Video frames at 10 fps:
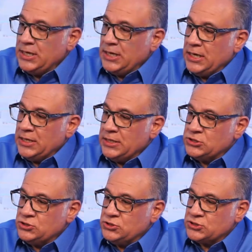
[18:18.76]
And
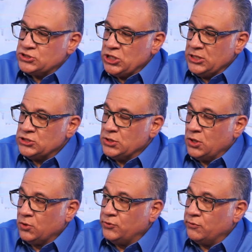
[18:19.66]
it just changed the
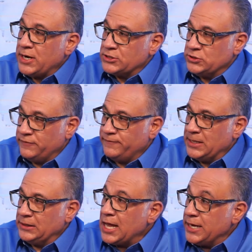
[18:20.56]
whole direction of my
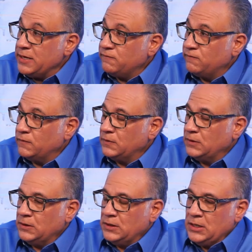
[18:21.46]
life.
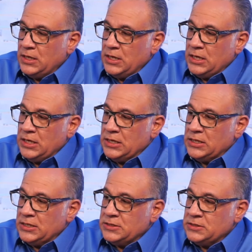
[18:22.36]

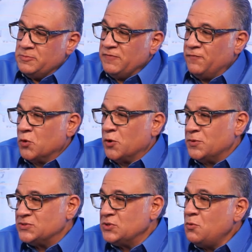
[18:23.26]
And before it
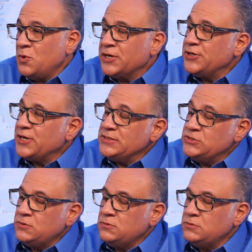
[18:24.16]
was, oh, what could I
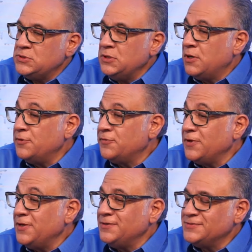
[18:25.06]
do? To, you know, other
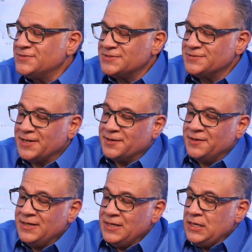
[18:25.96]
things like,
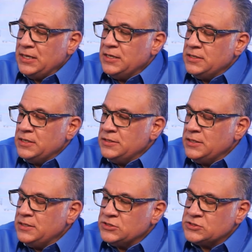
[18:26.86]
and
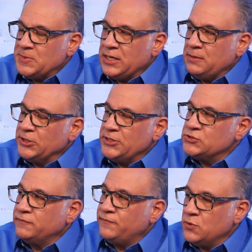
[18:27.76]
then it just became
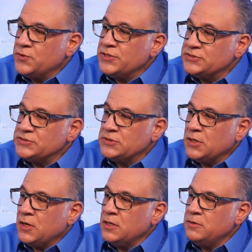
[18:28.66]
laser focused
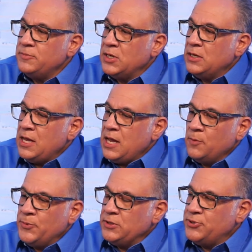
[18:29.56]
on
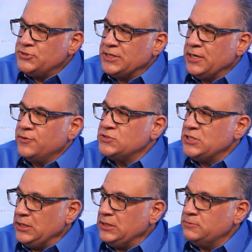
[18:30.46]
helping to put together
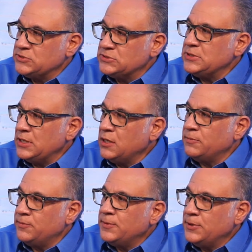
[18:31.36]
teams to
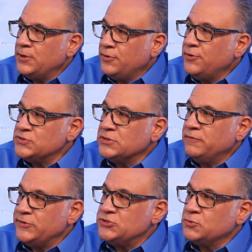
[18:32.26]
help those
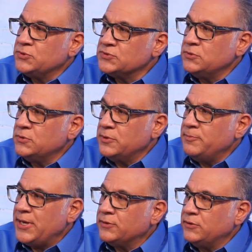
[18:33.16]
individuals who are
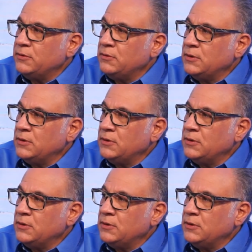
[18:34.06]
impacted